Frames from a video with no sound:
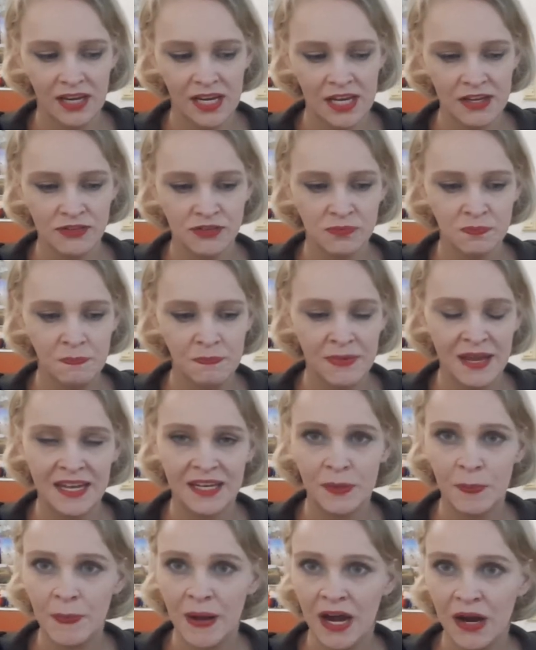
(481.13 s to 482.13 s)
gives
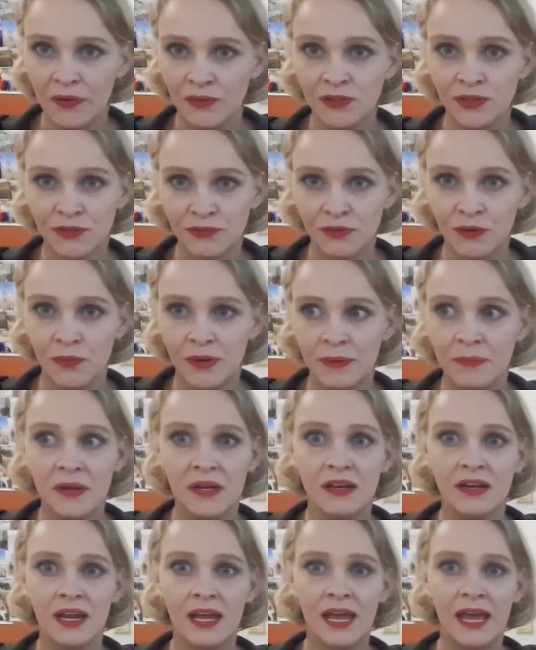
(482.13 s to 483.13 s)
men the power over
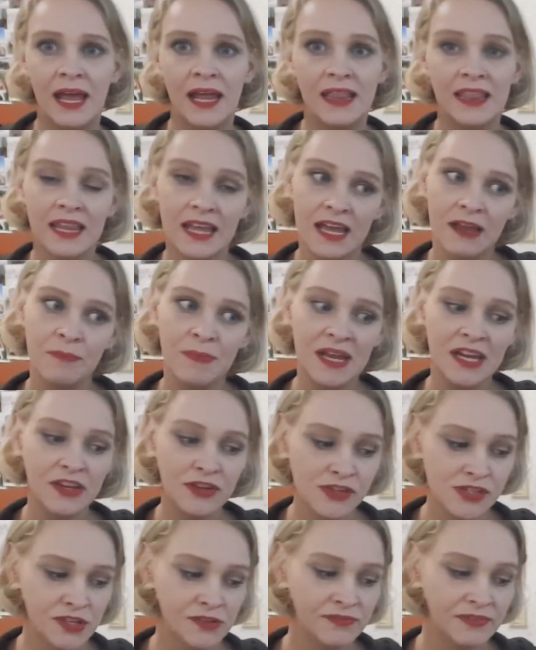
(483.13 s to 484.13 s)
women and they make
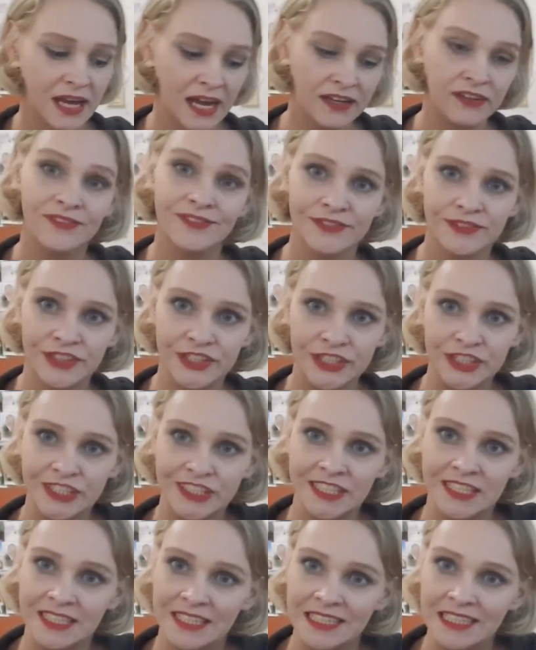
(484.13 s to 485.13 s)
use of that
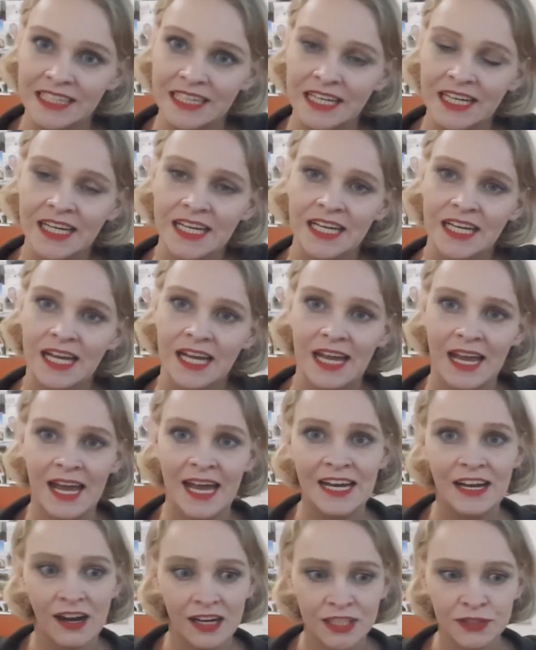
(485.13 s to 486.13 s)
unfortunately.
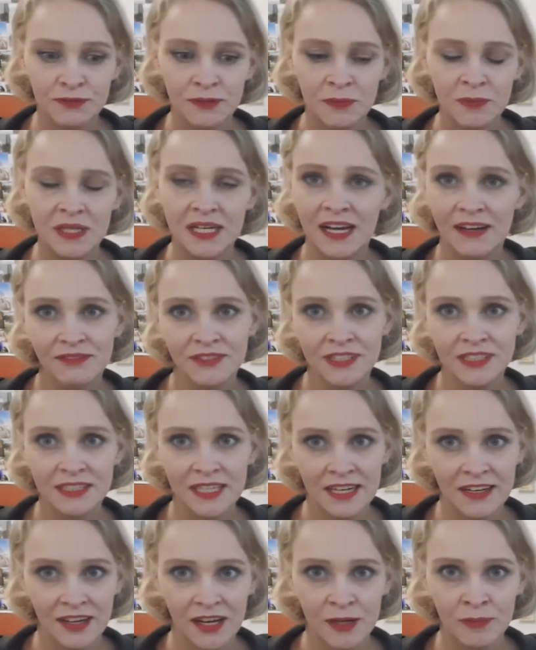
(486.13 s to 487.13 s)
And us women have to
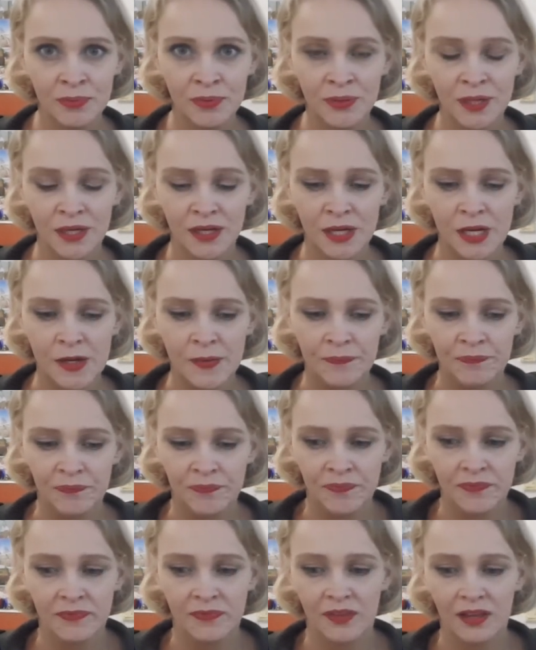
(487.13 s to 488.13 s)
stand up
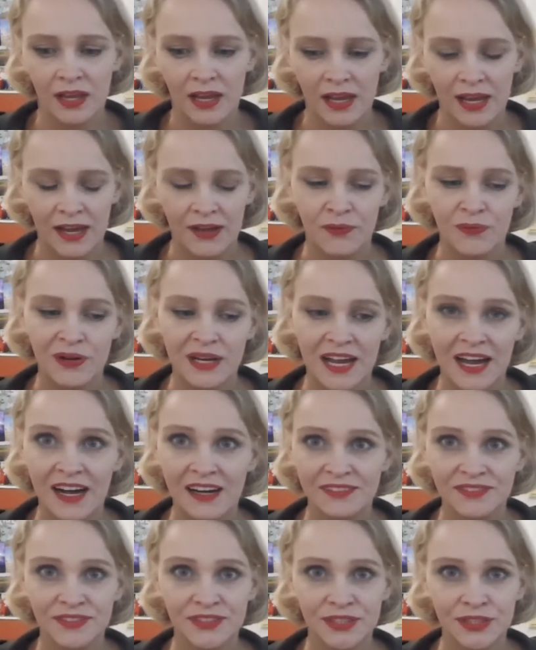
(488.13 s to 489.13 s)
and we
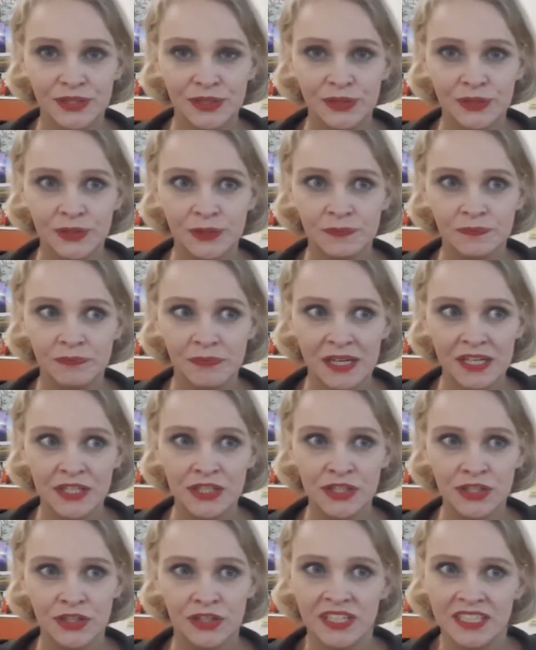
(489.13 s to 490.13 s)
have to make
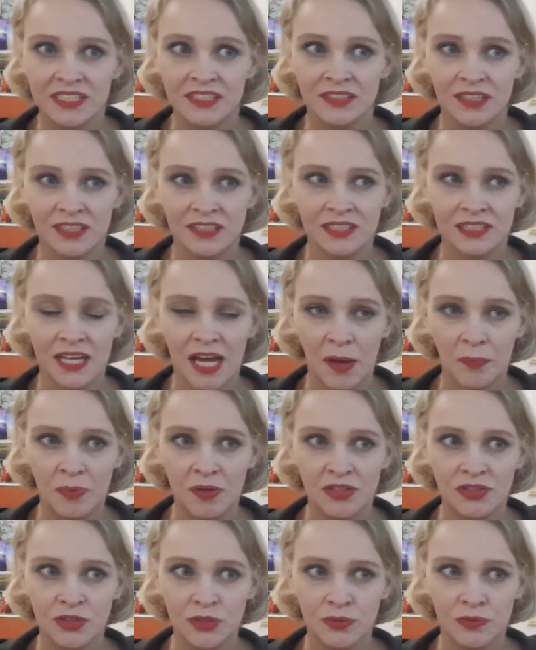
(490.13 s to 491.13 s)
sure this doesn't
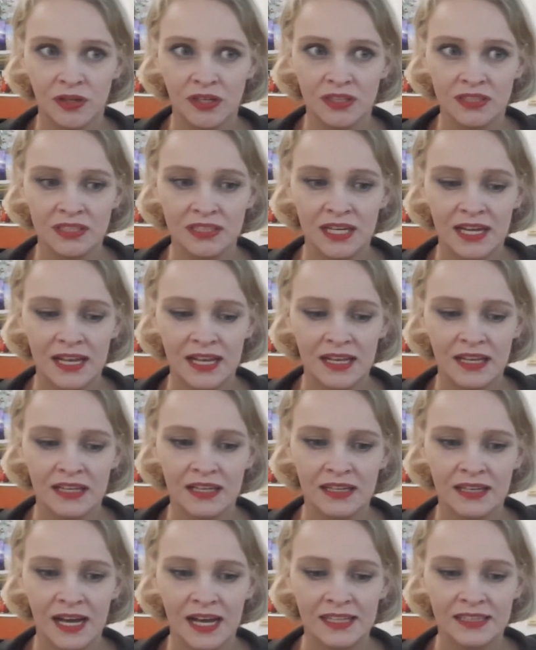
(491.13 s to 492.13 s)
happen to us and
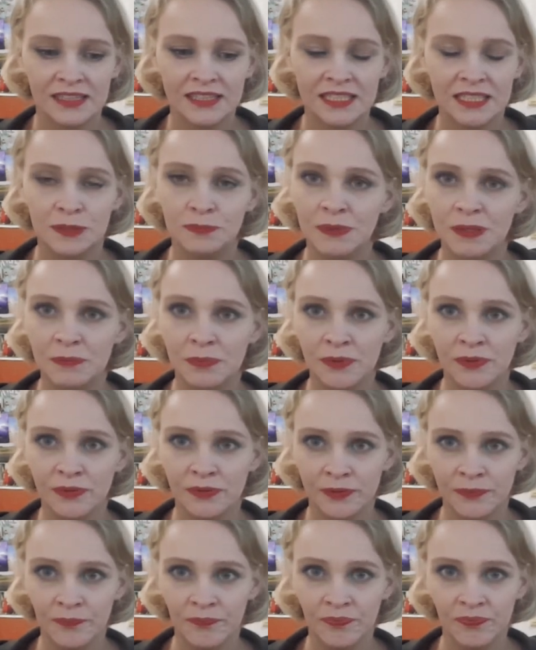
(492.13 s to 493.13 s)
that these
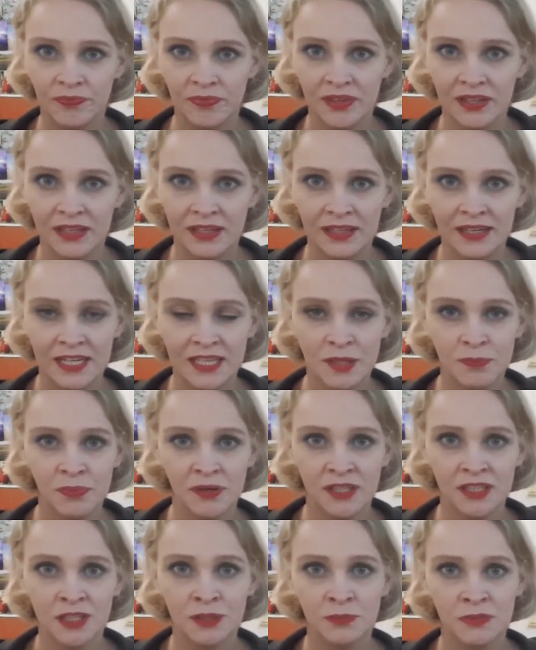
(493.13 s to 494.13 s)
people get the
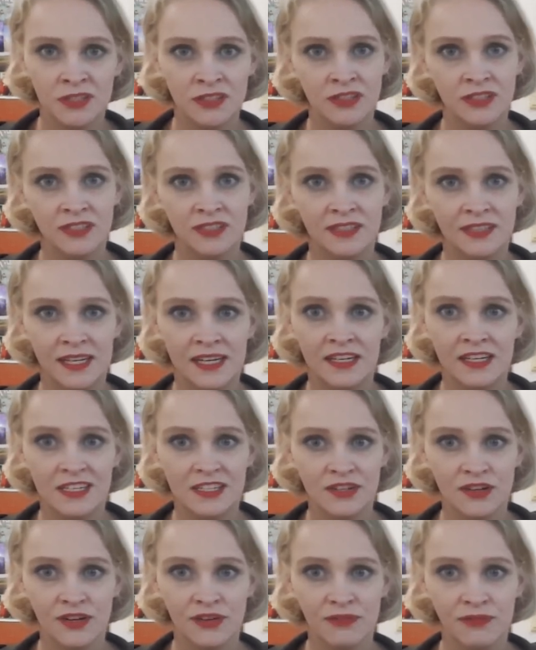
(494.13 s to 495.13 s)
punishment they
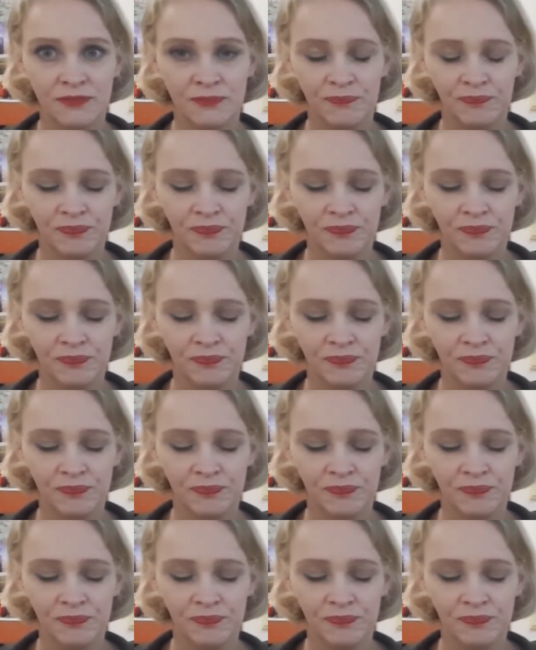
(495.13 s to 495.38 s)
deserve